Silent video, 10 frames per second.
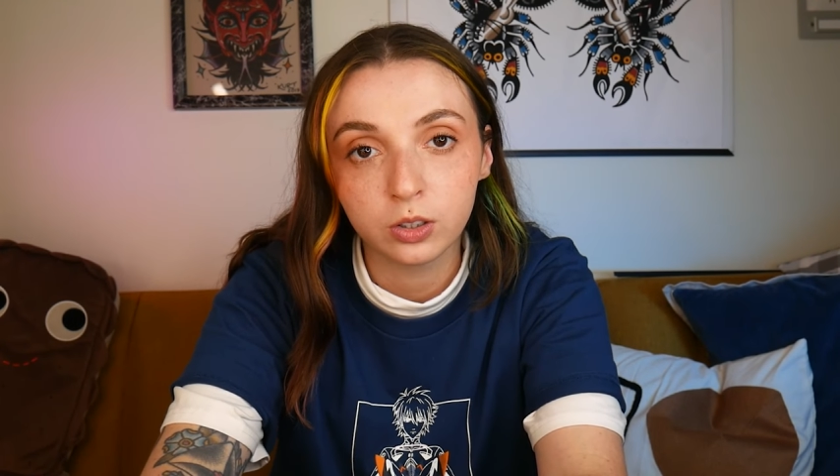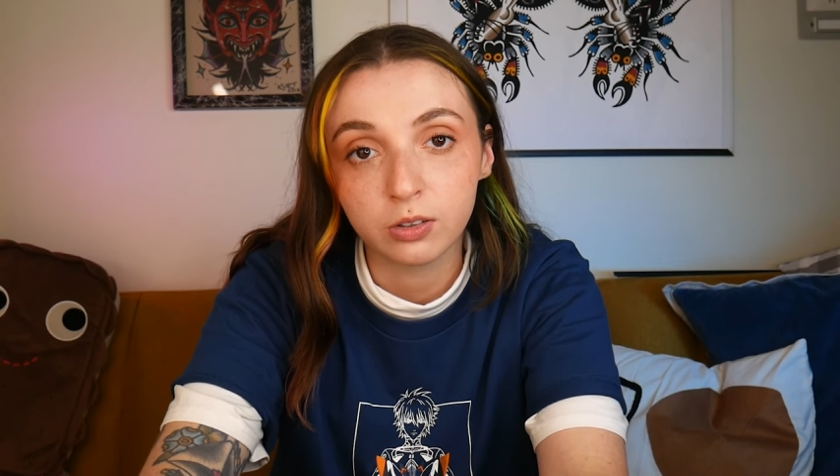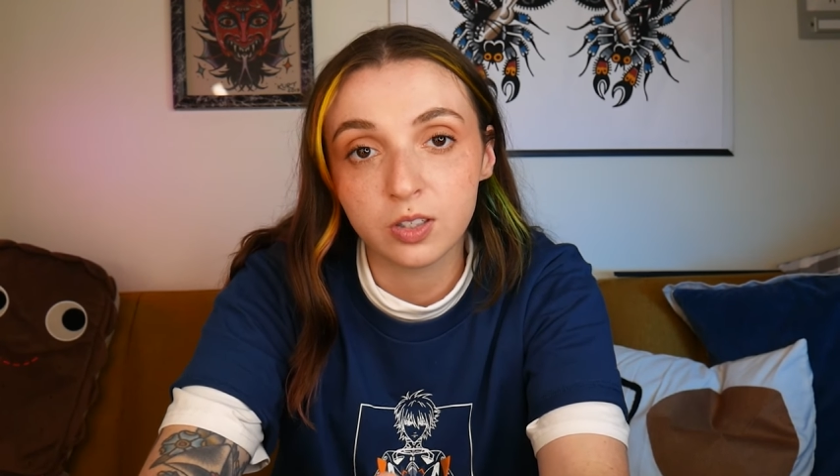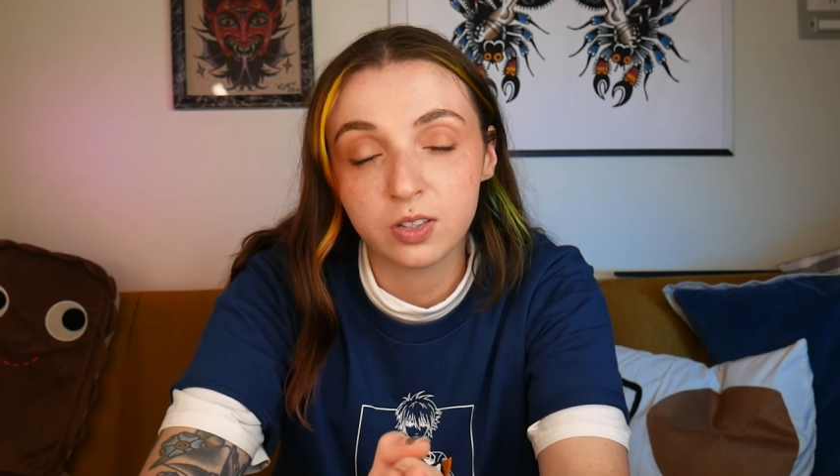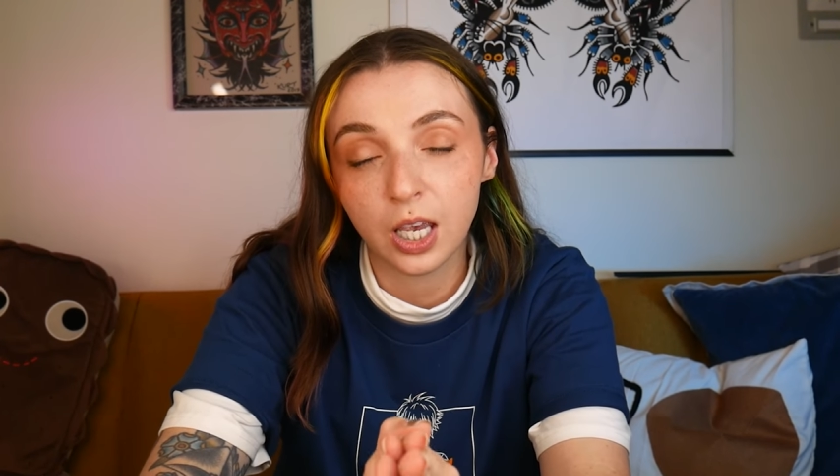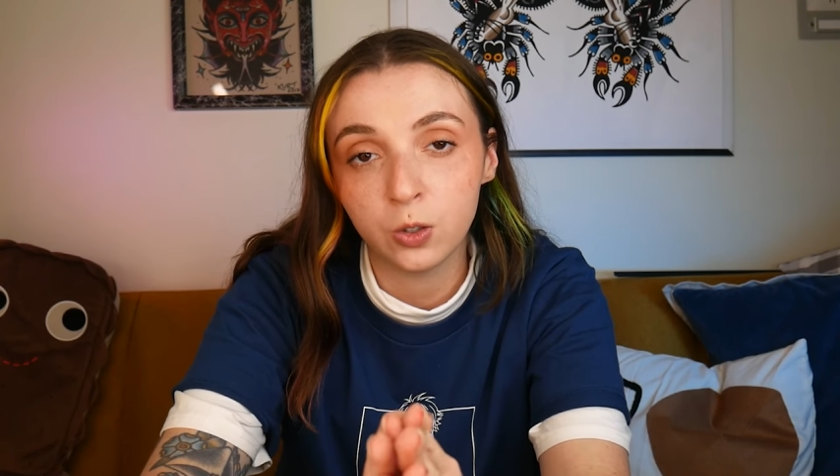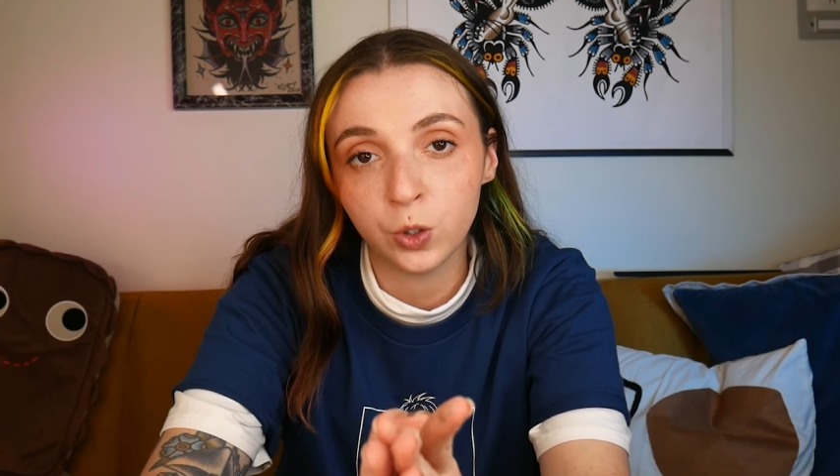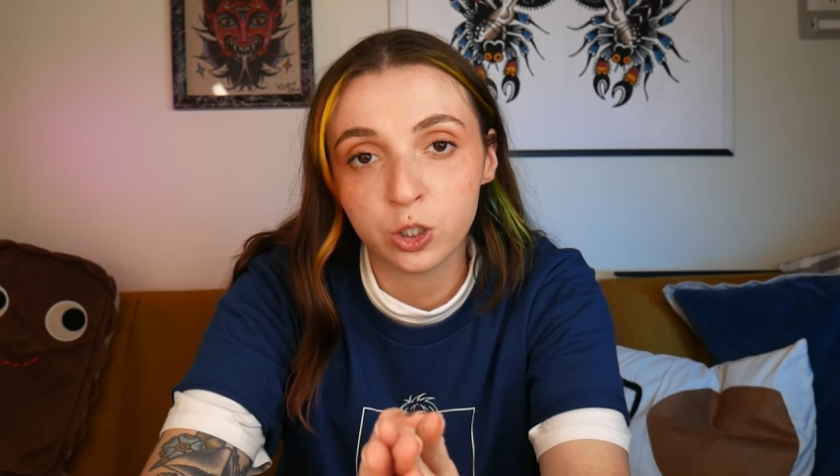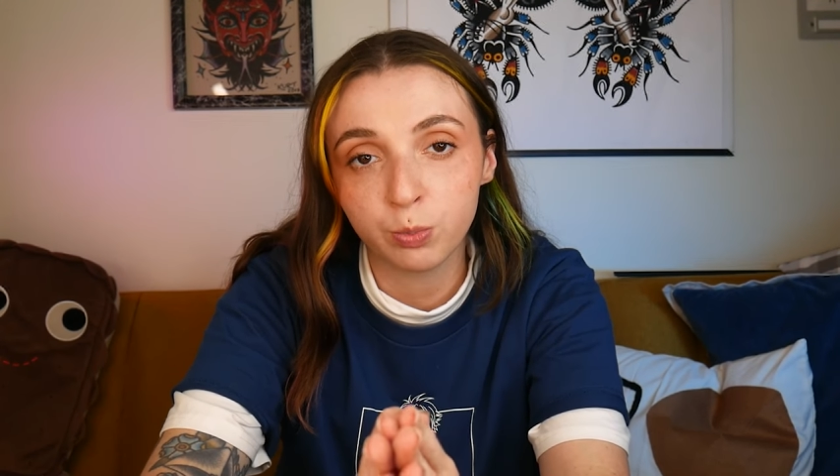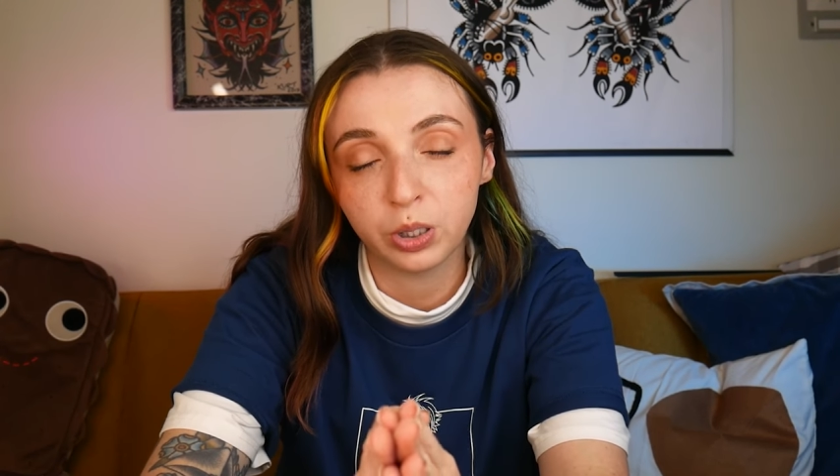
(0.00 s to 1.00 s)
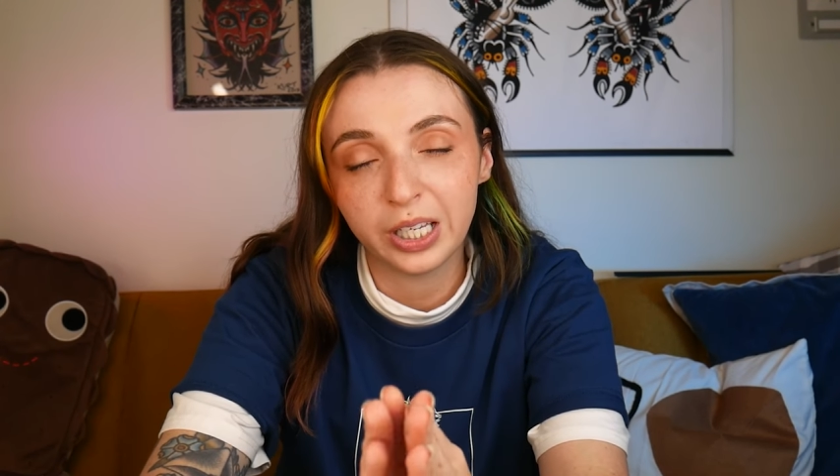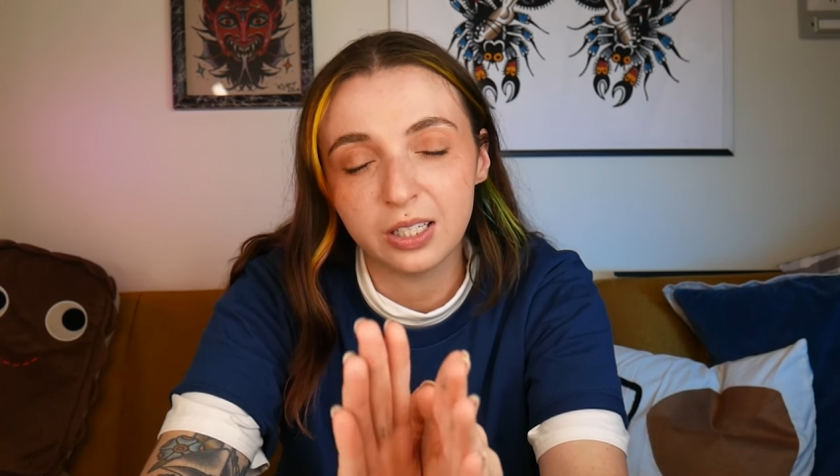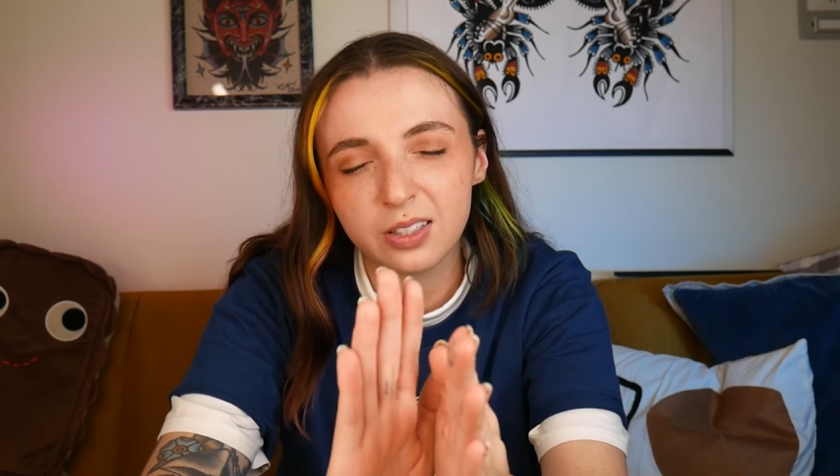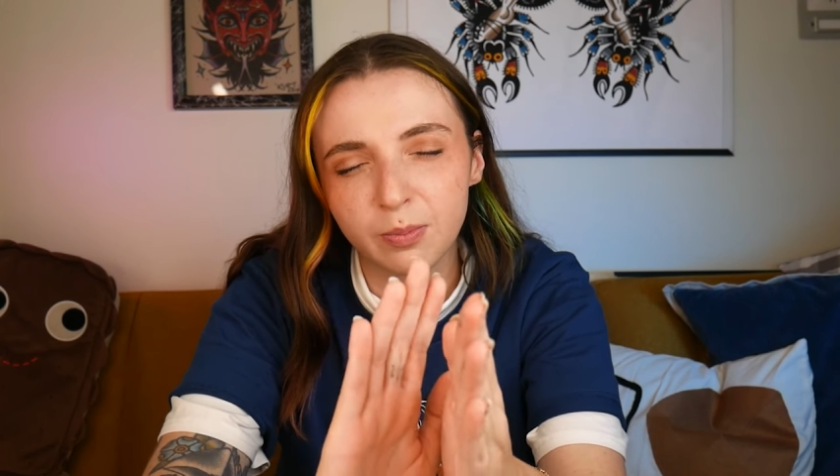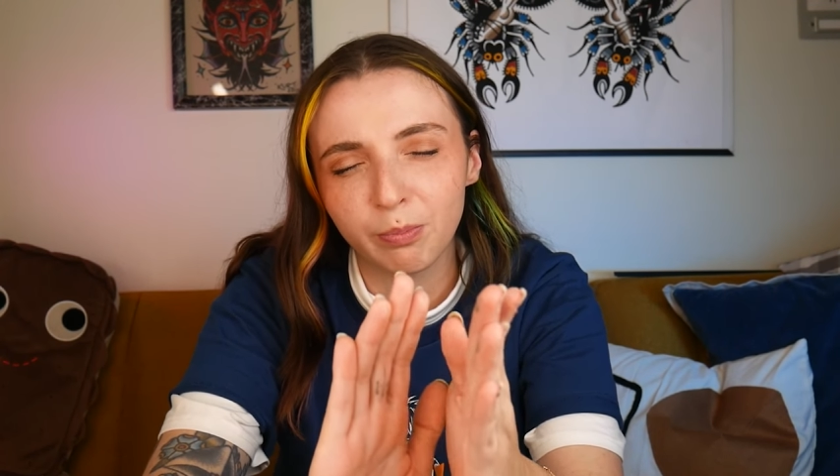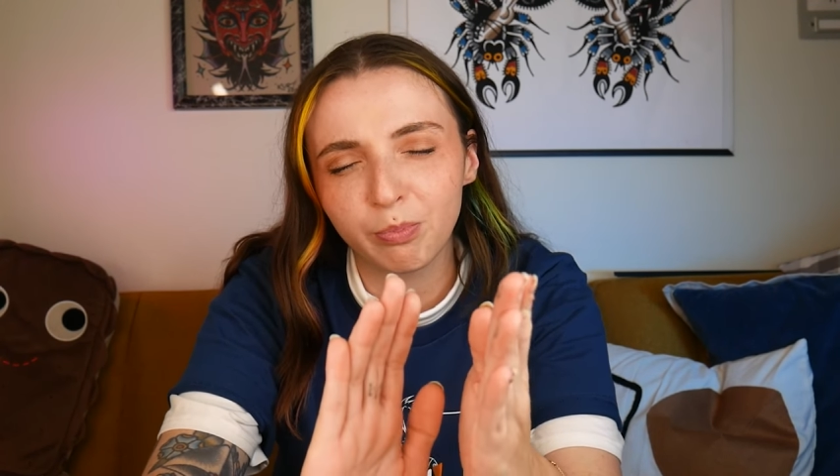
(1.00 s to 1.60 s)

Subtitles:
the sandwich plays